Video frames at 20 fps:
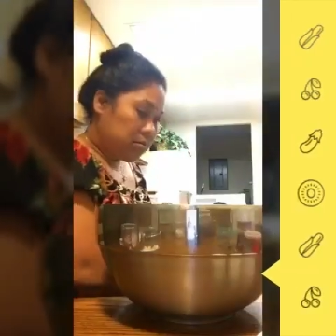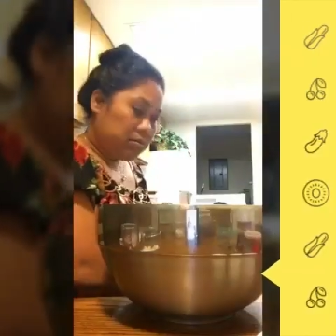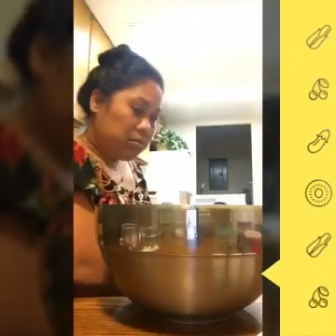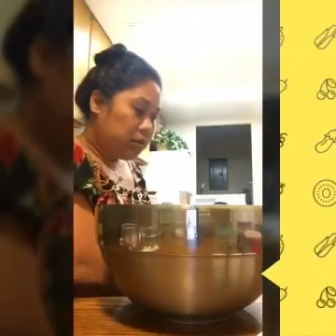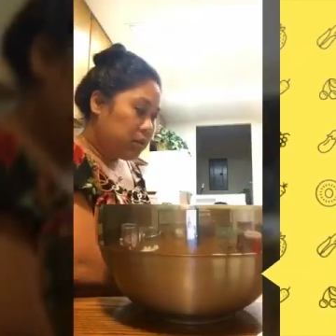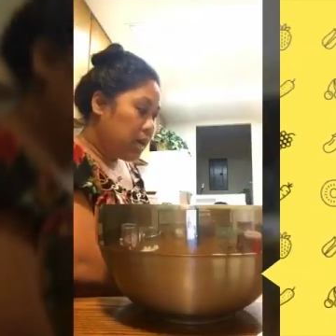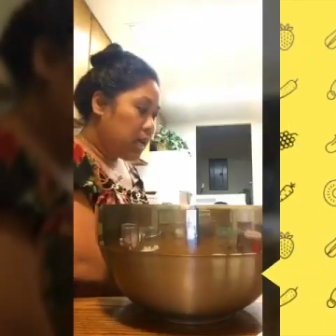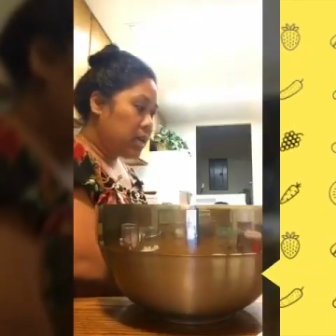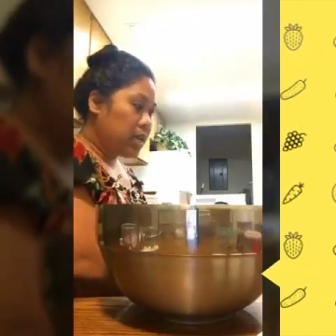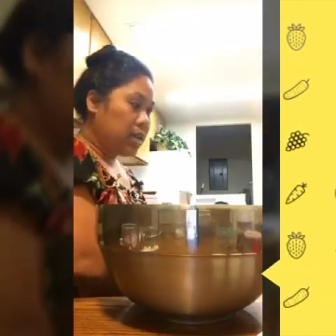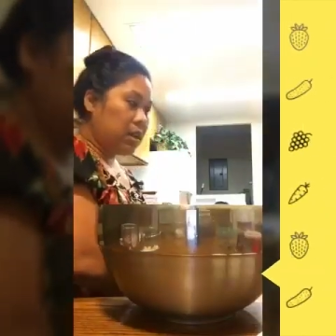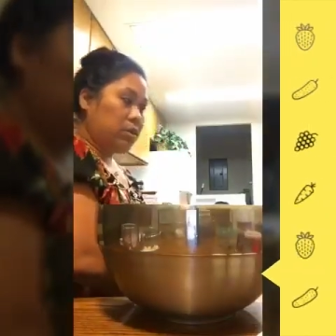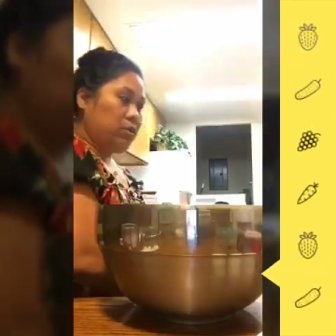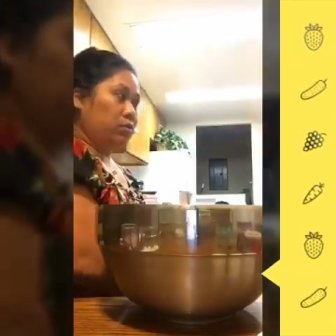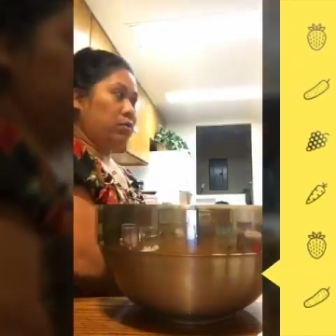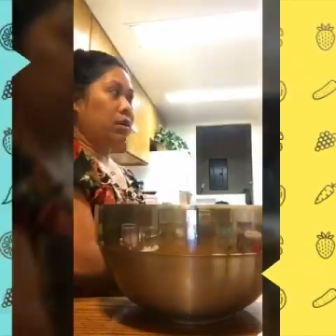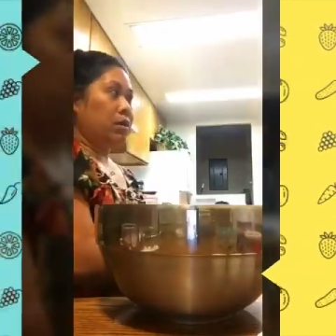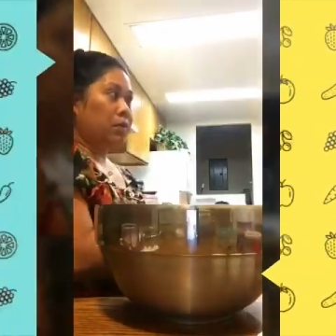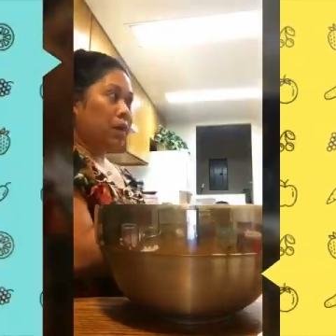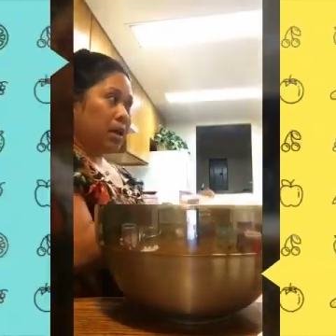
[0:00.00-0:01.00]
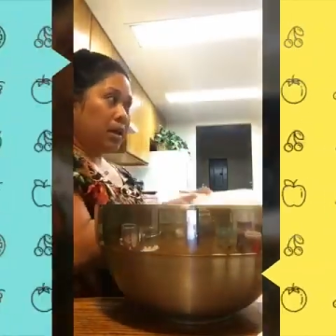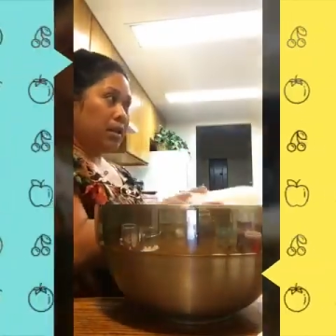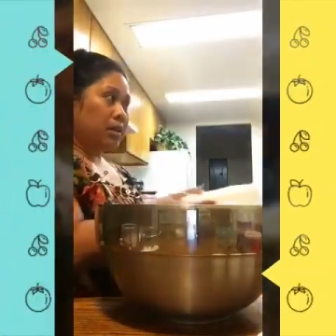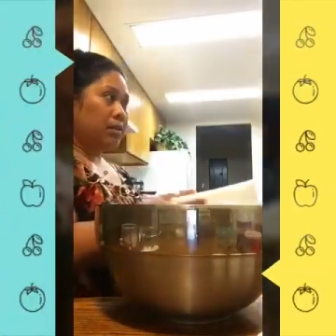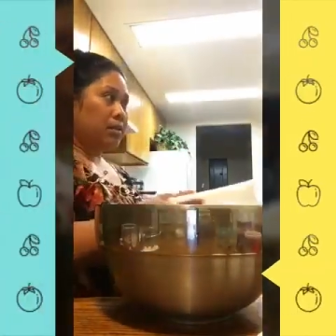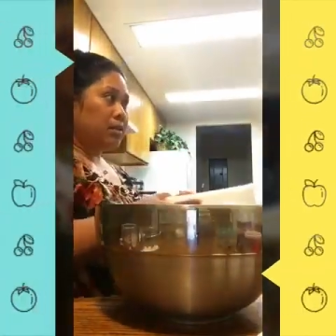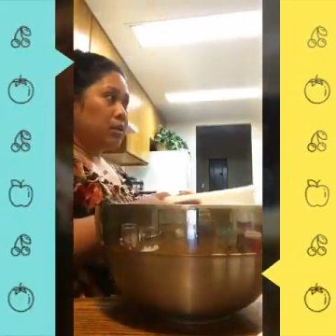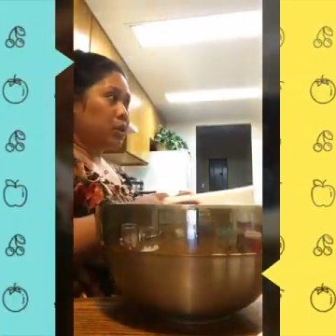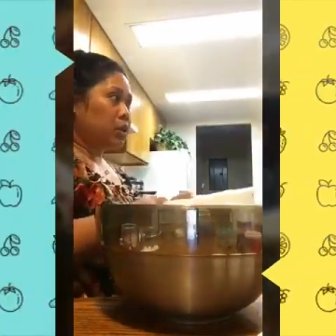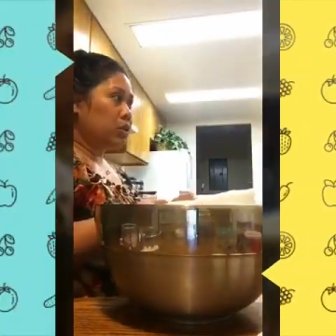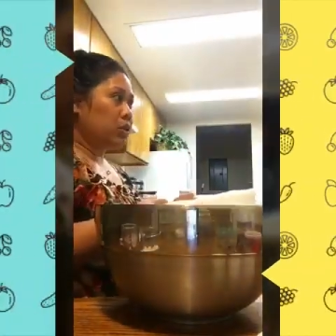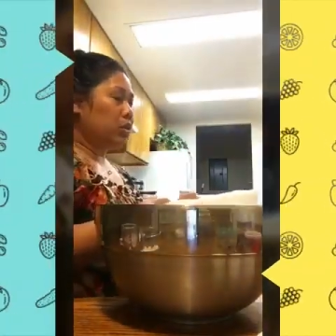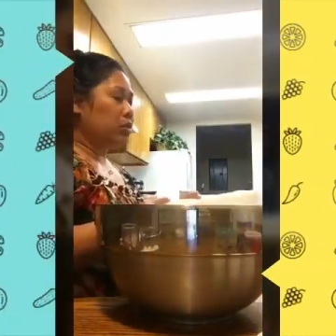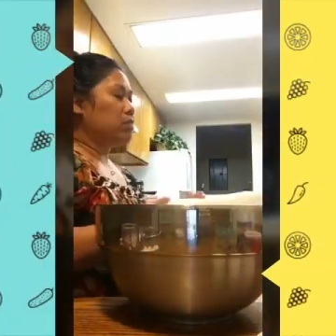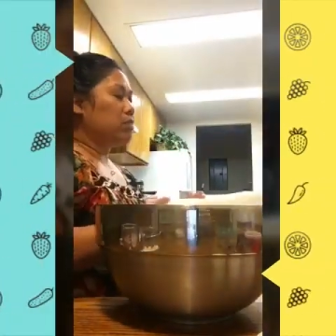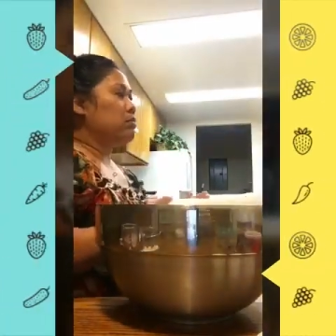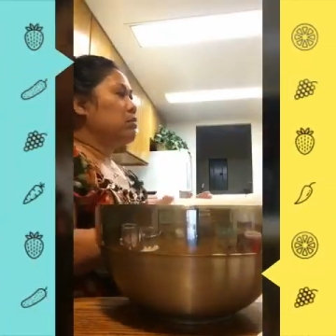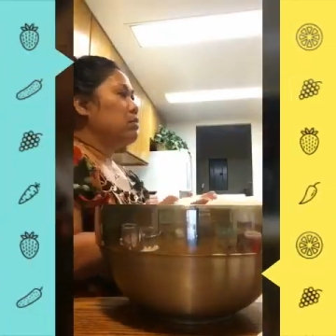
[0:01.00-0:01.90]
Okay, Nemo, come on, your turn.